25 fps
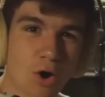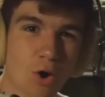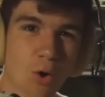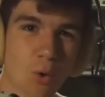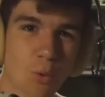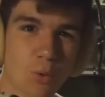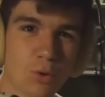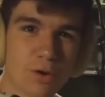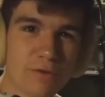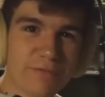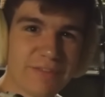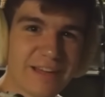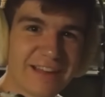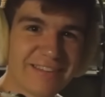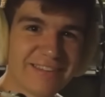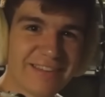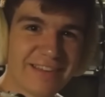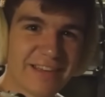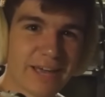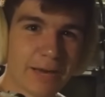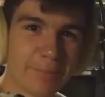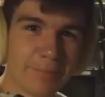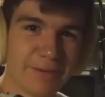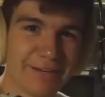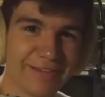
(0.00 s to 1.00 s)
All of that
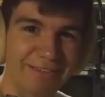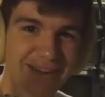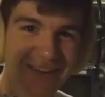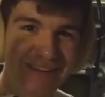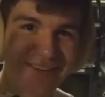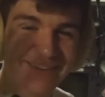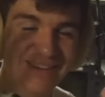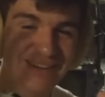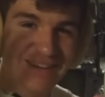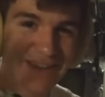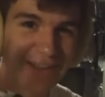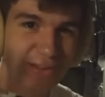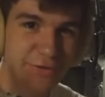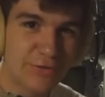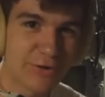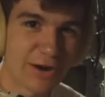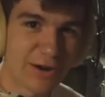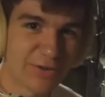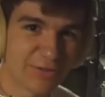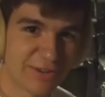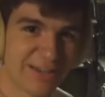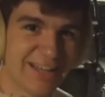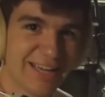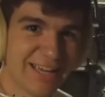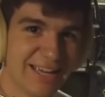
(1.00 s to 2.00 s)
incoming data is
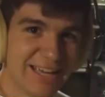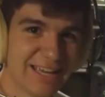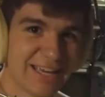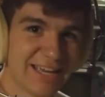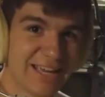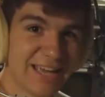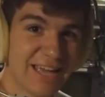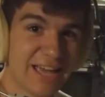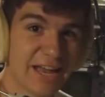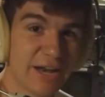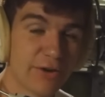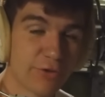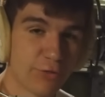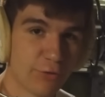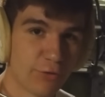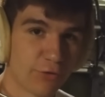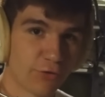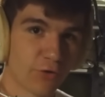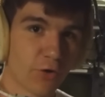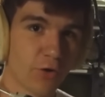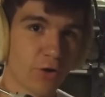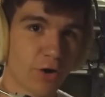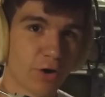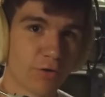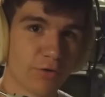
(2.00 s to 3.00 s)
routed here into the
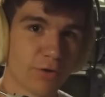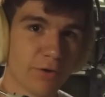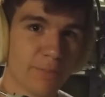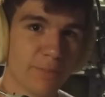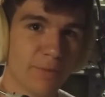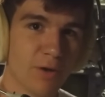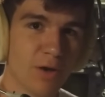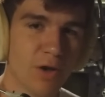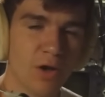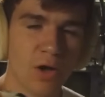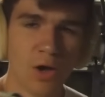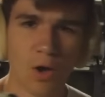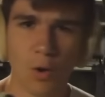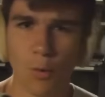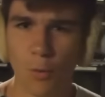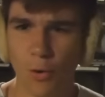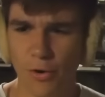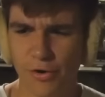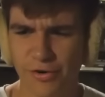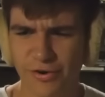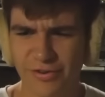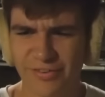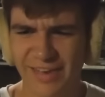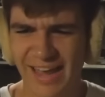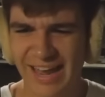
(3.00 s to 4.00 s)
sonar room,
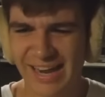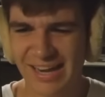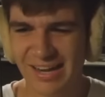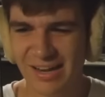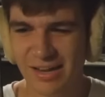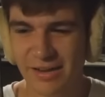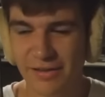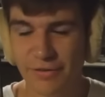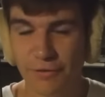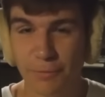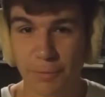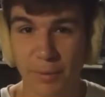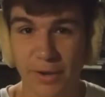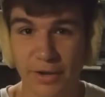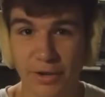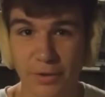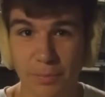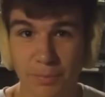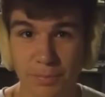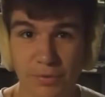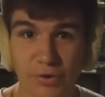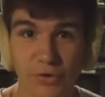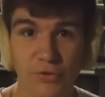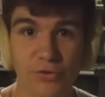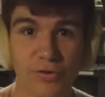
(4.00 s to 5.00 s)
where it is analysed by
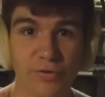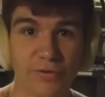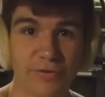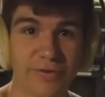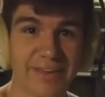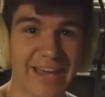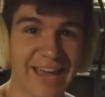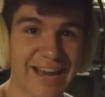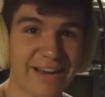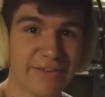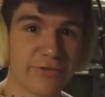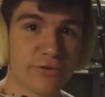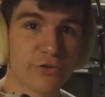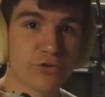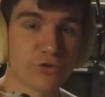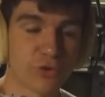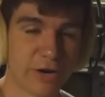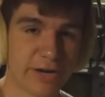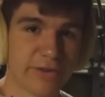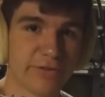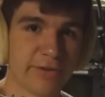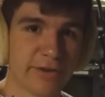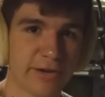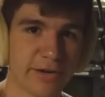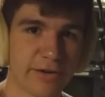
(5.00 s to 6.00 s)
computers and
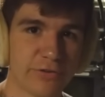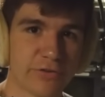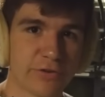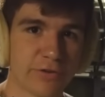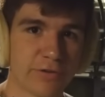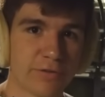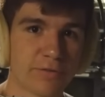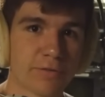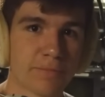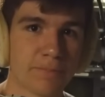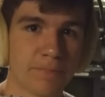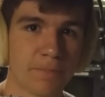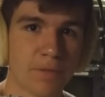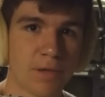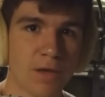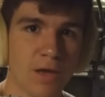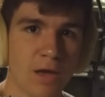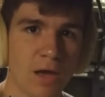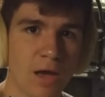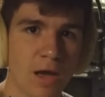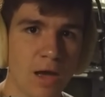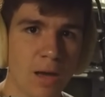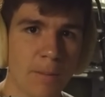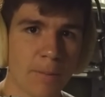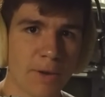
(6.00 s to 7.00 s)
trained technicians.
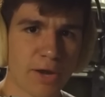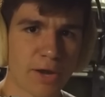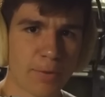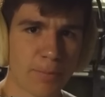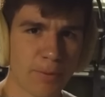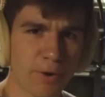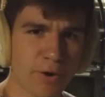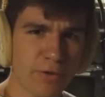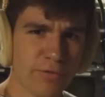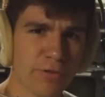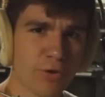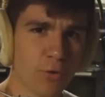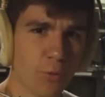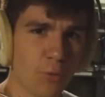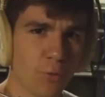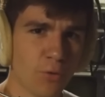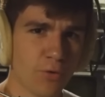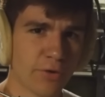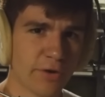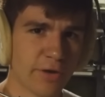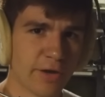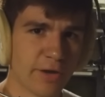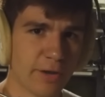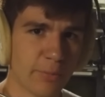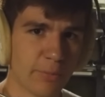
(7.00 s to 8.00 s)
By comparing the
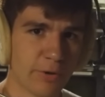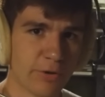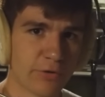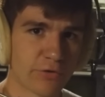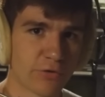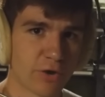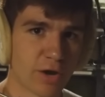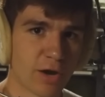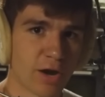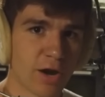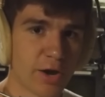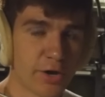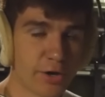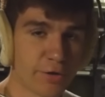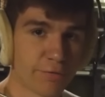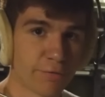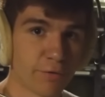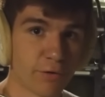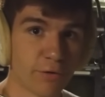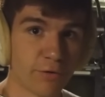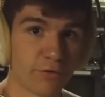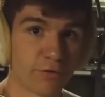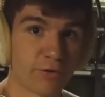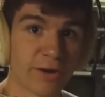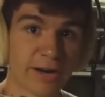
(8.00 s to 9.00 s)
order in which our
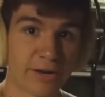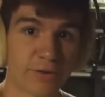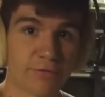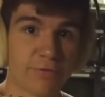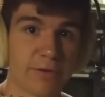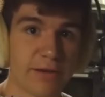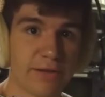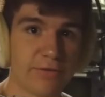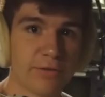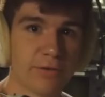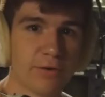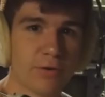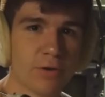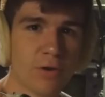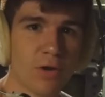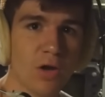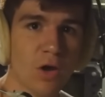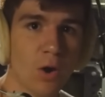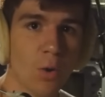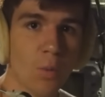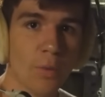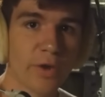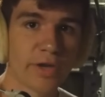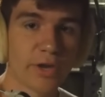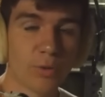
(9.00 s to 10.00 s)
hydrophones are activated,
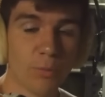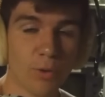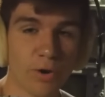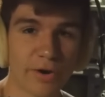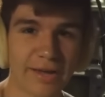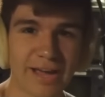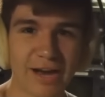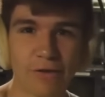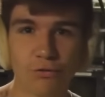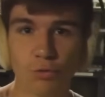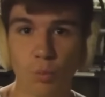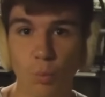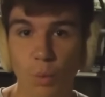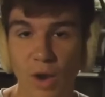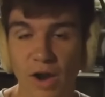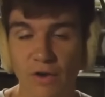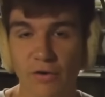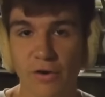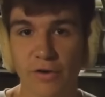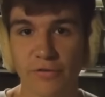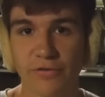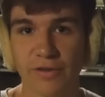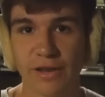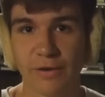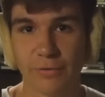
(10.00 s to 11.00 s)
we can work out
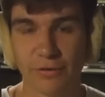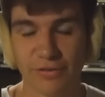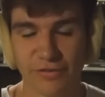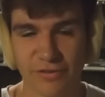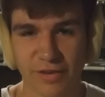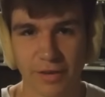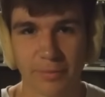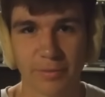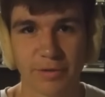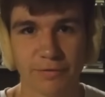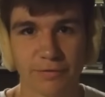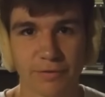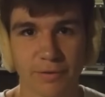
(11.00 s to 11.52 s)
where our sound is coming